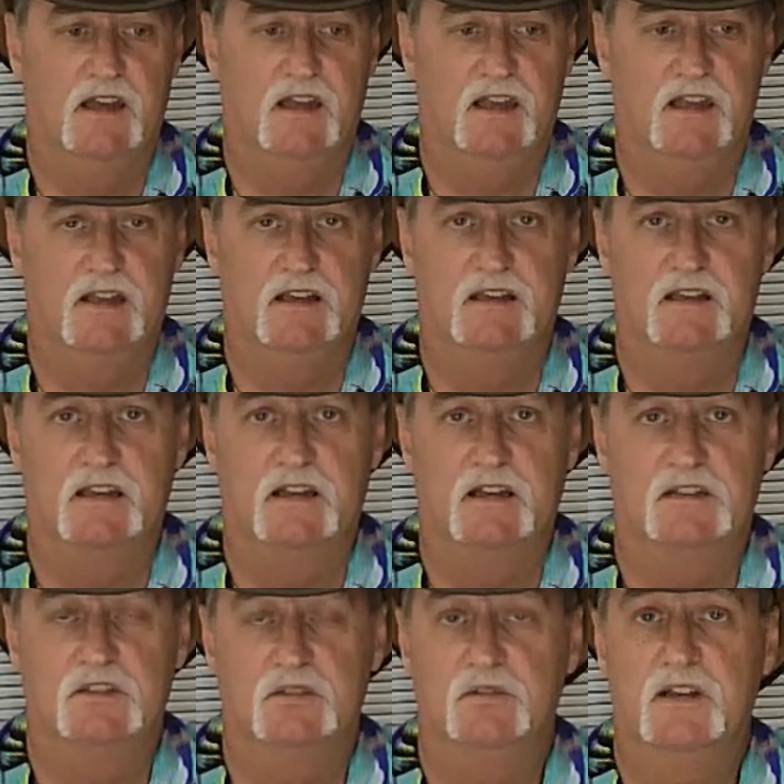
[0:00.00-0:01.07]
and
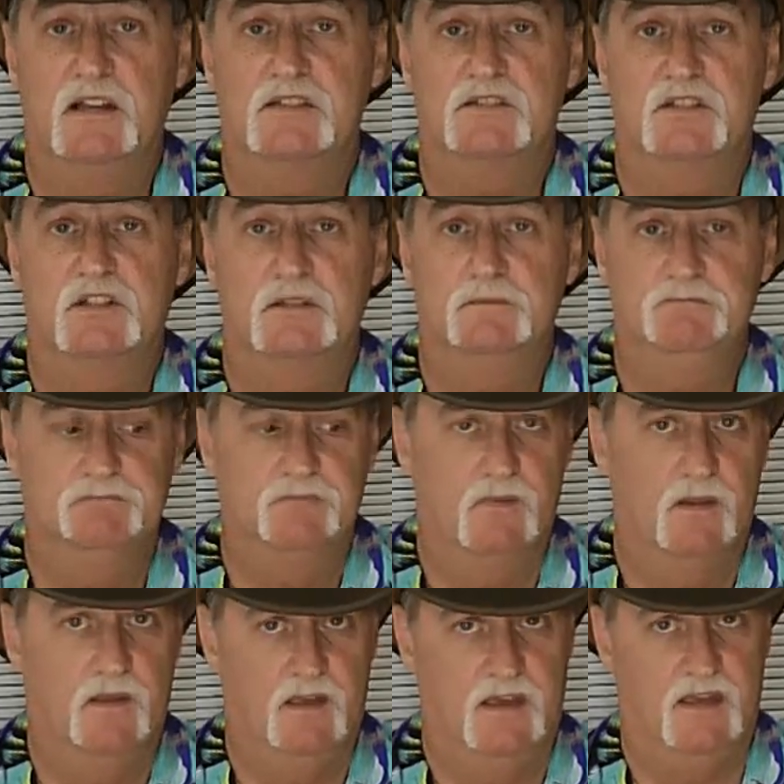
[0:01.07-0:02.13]
uh, till next time
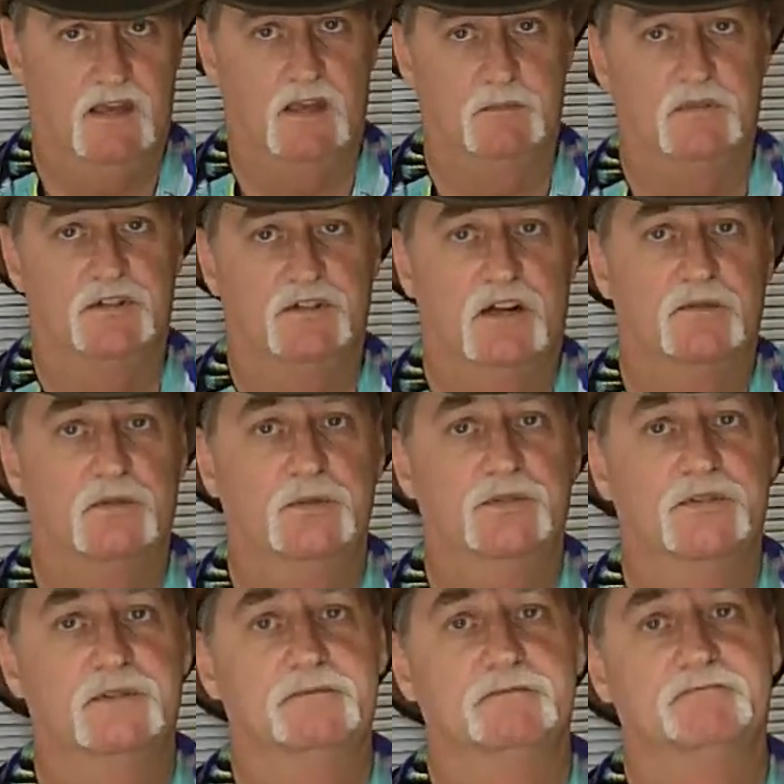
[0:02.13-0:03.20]
Happy
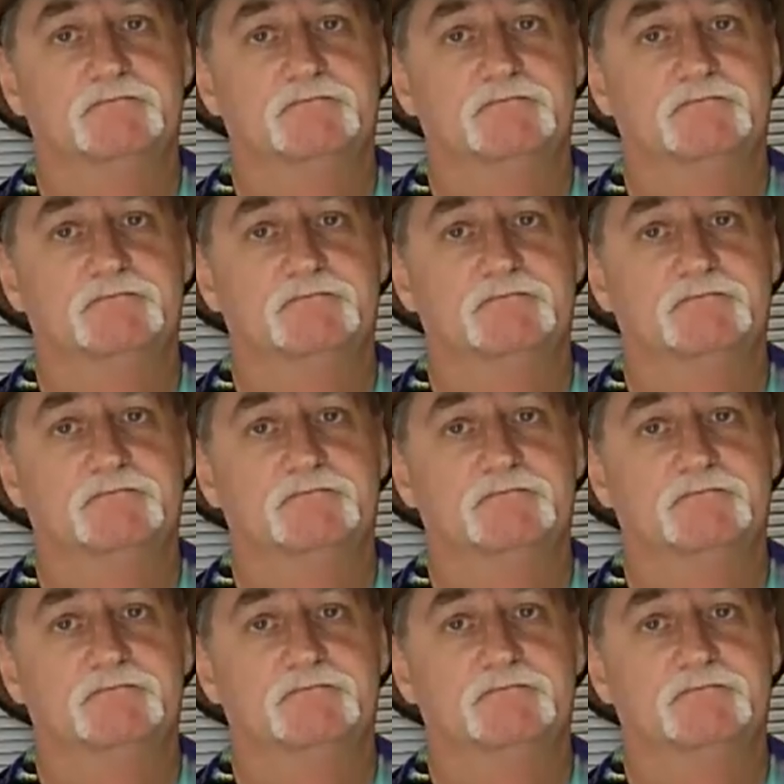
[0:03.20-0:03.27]
travels!